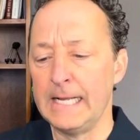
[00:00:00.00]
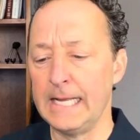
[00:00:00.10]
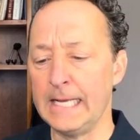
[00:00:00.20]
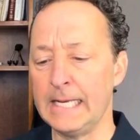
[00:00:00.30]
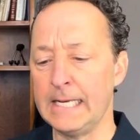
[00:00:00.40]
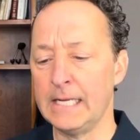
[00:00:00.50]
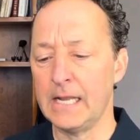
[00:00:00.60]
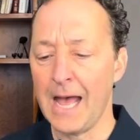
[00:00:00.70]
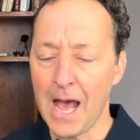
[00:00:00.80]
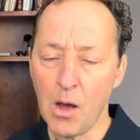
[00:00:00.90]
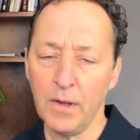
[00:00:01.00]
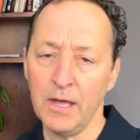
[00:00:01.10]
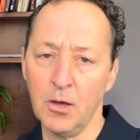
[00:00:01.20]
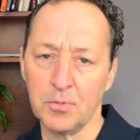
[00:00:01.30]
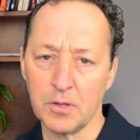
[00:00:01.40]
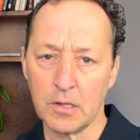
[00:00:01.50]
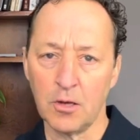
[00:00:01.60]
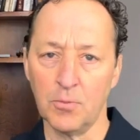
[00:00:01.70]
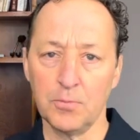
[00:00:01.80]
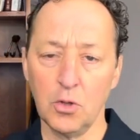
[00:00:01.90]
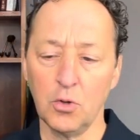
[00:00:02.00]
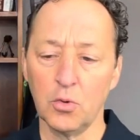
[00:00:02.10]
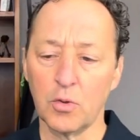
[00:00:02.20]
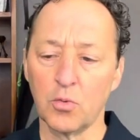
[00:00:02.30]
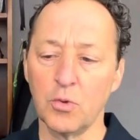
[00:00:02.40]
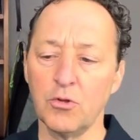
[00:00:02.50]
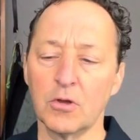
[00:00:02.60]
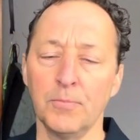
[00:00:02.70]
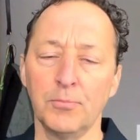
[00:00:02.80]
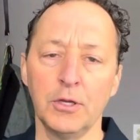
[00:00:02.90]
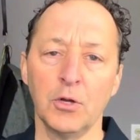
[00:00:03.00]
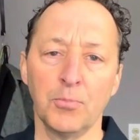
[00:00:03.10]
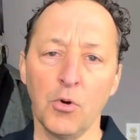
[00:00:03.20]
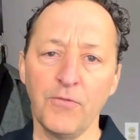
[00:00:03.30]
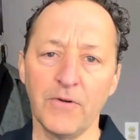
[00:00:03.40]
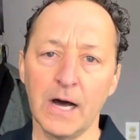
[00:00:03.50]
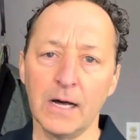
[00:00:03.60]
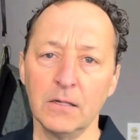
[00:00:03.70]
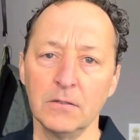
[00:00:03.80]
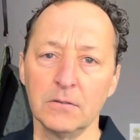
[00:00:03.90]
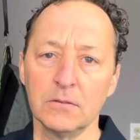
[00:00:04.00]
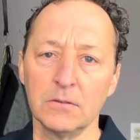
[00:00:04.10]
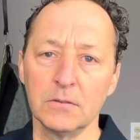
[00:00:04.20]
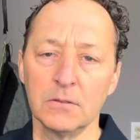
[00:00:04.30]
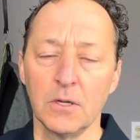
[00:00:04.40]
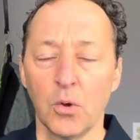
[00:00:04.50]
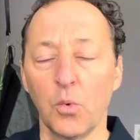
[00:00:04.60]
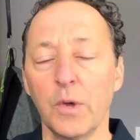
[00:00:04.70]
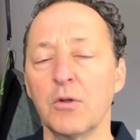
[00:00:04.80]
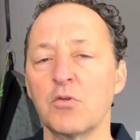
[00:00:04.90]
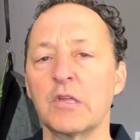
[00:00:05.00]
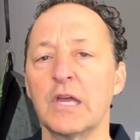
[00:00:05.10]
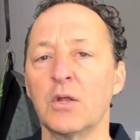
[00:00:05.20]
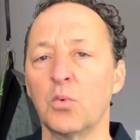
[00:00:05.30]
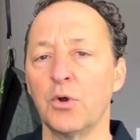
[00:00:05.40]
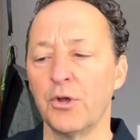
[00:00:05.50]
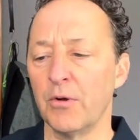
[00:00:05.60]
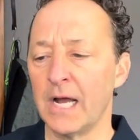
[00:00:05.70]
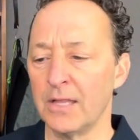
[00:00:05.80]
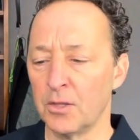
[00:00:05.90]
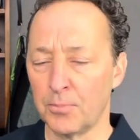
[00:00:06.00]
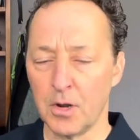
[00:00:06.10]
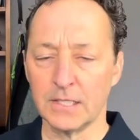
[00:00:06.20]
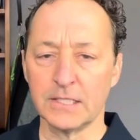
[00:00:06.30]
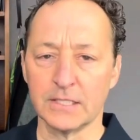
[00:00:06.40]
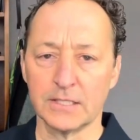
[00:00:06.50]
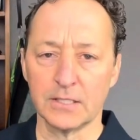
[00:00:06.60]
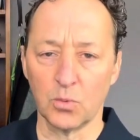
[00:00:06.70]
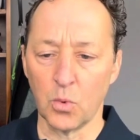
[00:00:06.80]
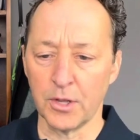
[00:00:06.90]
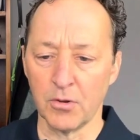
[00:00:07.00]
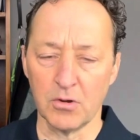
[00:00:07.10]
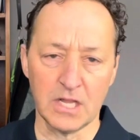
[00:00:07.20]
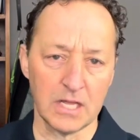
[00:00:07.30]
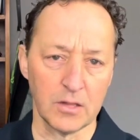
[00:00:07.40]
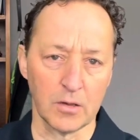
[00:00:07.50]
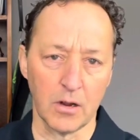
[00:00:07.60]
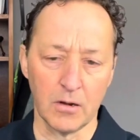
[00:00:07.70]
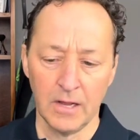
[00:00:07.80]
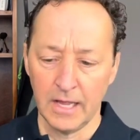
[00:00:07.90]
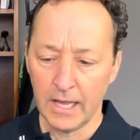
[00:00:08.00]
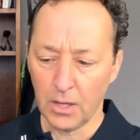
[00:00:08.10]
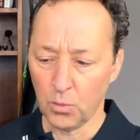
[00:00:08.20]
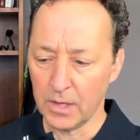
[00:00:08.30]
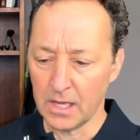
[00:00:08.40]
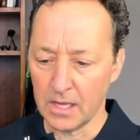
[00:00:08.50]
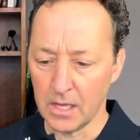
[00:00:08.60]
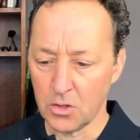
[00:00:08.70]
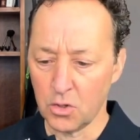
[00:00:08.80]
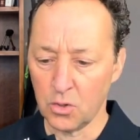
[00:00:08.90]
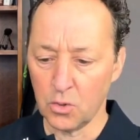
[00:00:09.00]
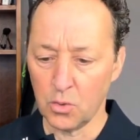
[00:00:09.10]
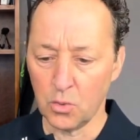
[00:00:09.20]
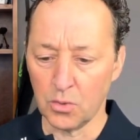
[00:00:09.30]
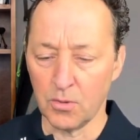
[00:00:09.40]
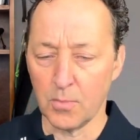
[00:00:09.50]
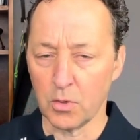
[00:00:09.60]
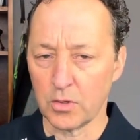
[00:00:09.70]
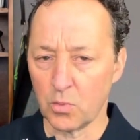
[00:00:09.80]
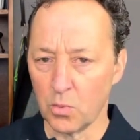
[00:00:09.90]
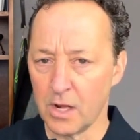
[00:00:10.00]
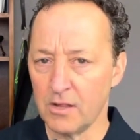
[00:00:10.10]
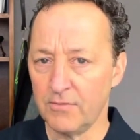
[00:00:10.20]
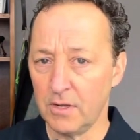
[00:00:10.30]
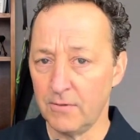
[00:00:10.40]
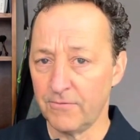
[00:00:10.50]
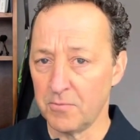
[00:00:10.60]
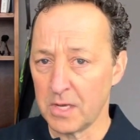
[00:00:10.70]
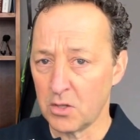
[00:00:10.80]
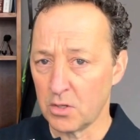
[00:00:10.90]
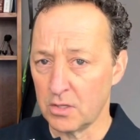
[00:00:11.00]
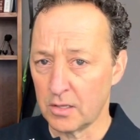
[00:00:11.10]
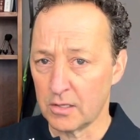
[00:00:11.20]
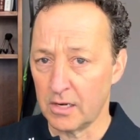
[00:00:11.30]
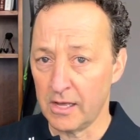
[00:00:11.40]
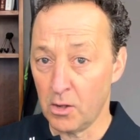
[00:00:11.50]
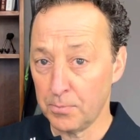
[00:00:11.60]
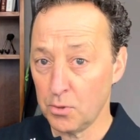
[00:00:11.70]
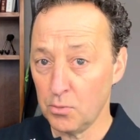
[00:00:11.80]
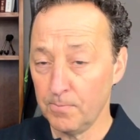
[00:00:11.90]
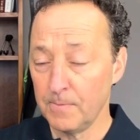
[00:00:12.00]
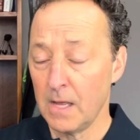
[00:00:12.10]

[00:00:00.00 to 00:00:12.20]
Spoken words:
and how it helps us help you is when you complete your profile, we understand where you're at in the process and what your needs are, and we can get you the most relevant information that's going to help you.